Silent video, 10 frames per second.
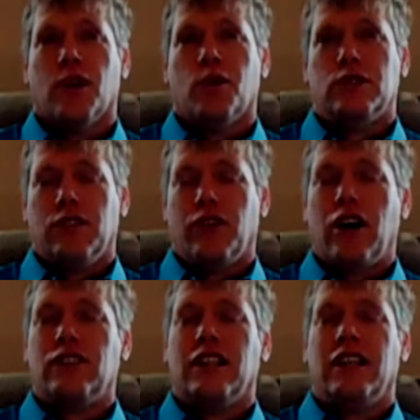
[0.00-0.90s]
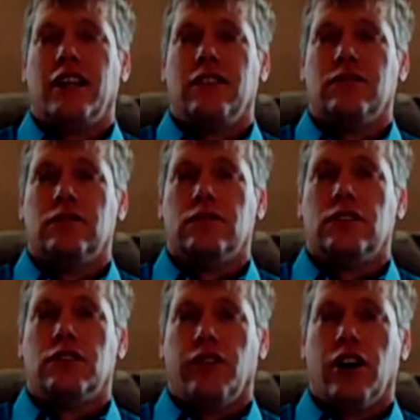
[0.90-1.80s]
was involved in a
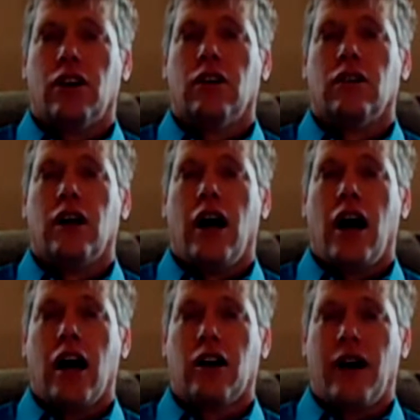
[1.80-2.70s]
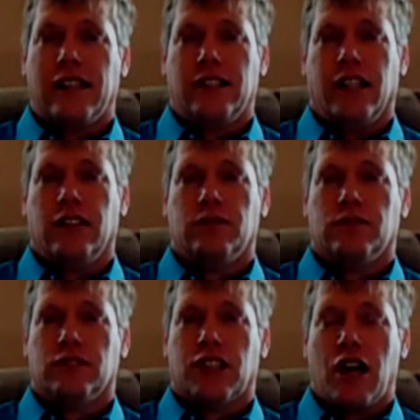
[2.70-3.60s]
severe auto accident,
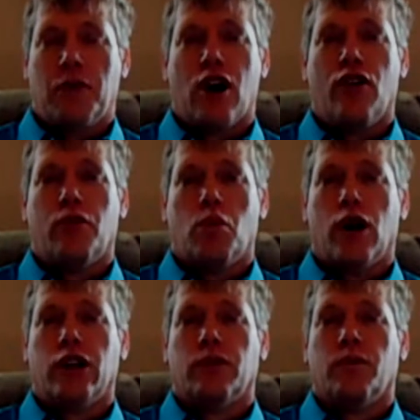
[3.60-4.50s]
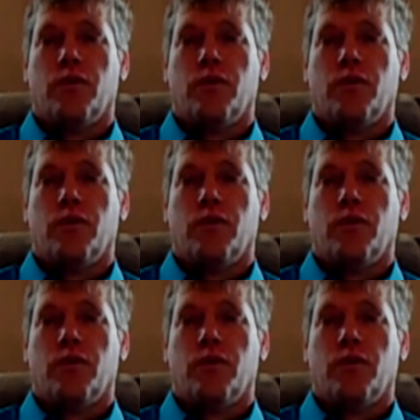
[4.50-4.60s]
coming home from work.